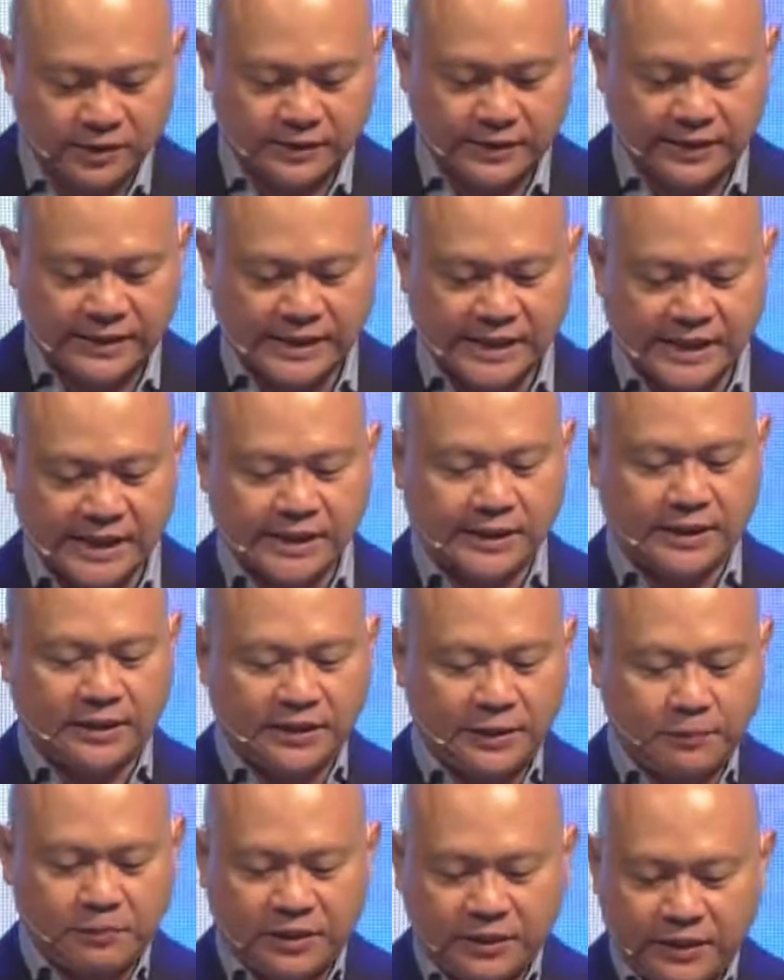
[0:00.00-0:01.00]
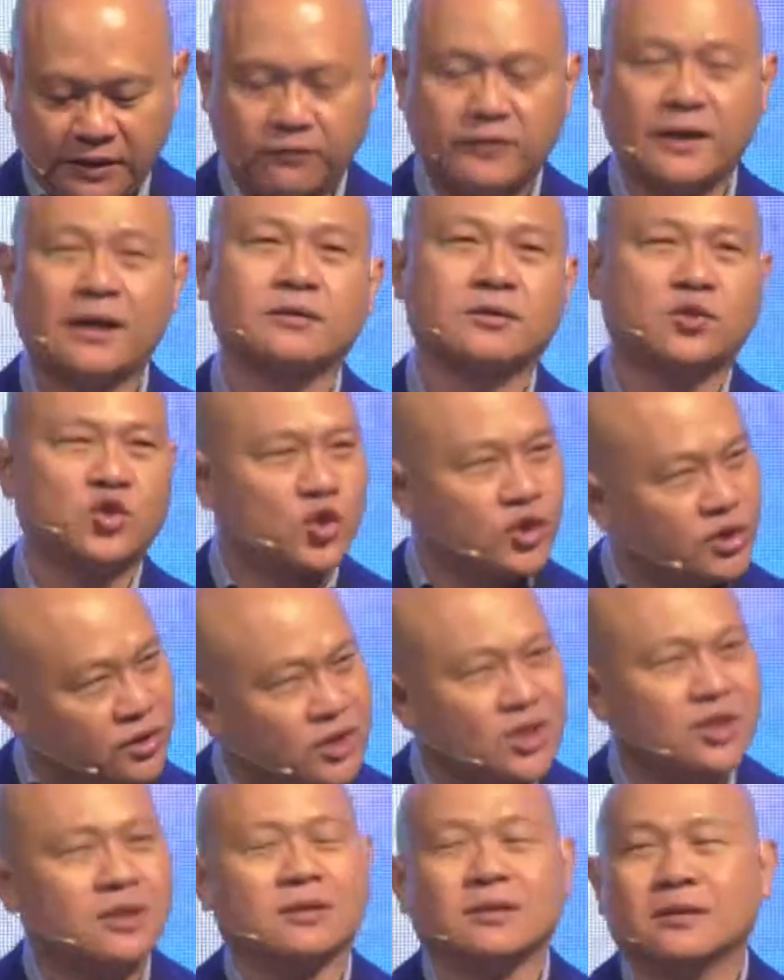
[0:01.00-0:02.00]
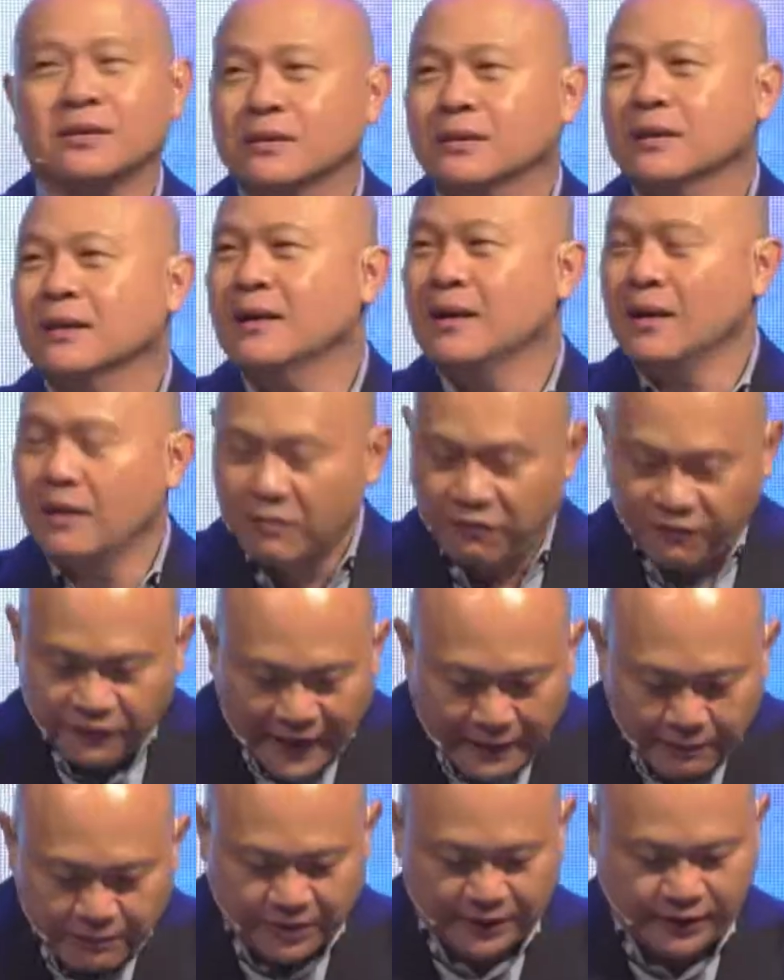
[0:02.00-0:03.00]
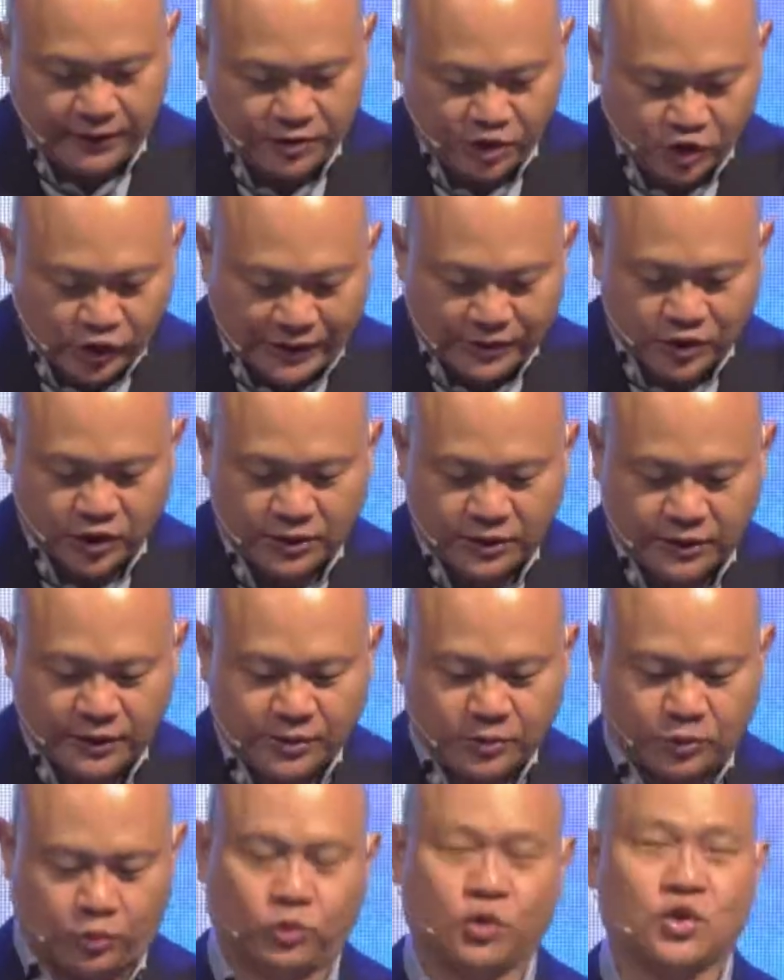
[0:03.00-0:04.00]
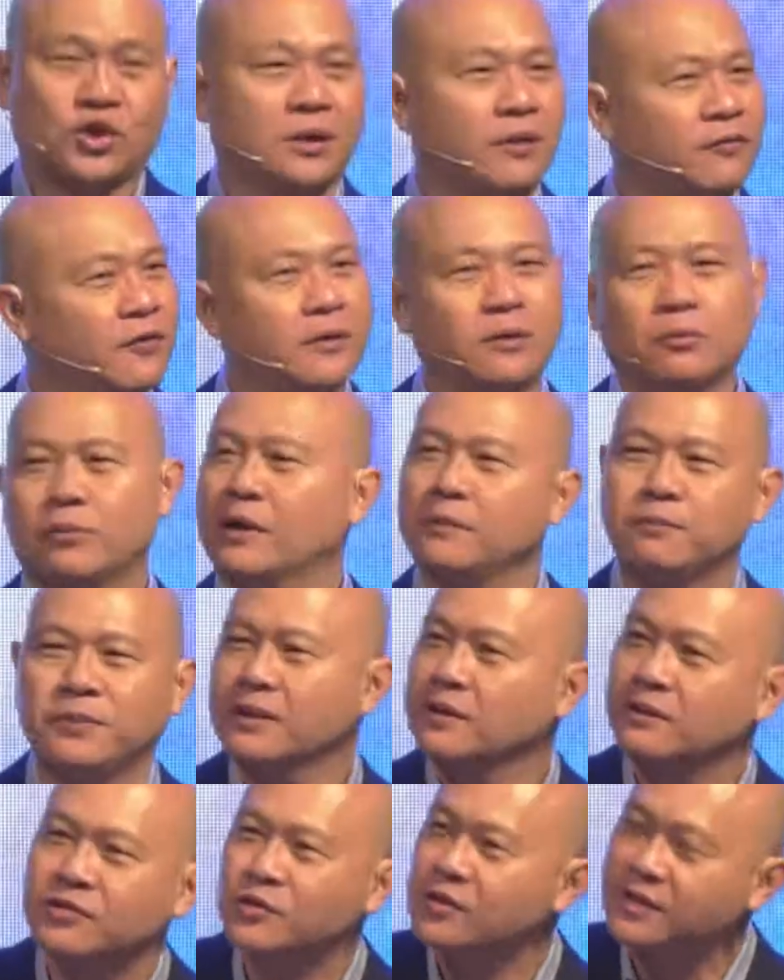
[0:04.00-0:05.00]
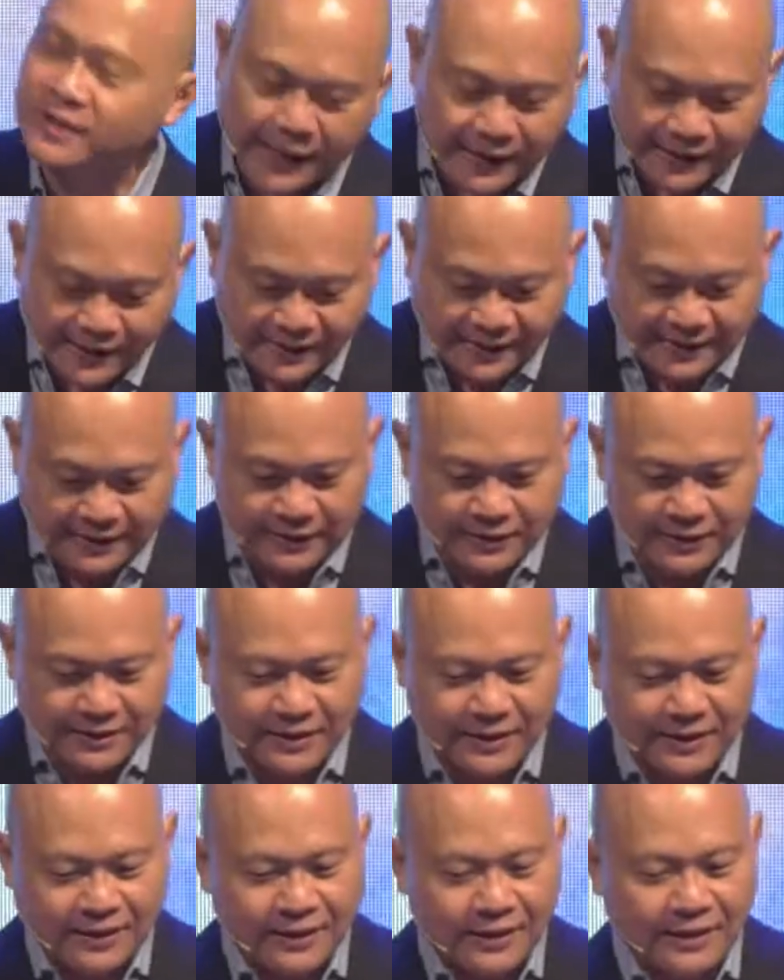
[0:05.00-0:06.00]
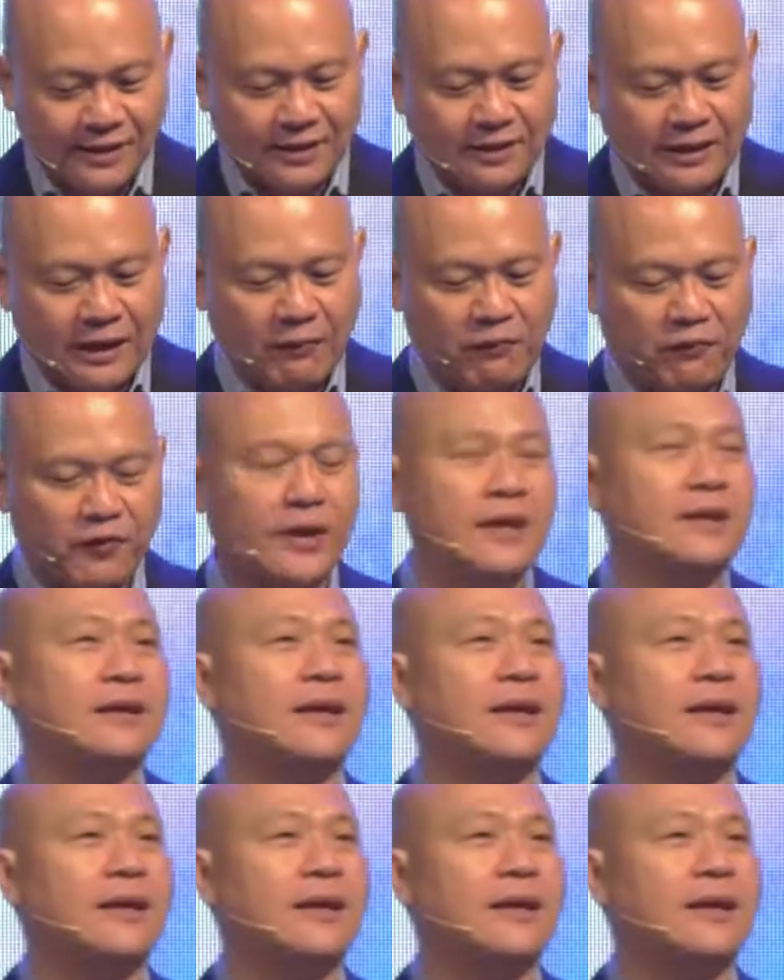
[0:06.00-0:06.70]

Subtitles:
sincerely believe that the traditional family structure is crucial for the well-being of society. They're afraid that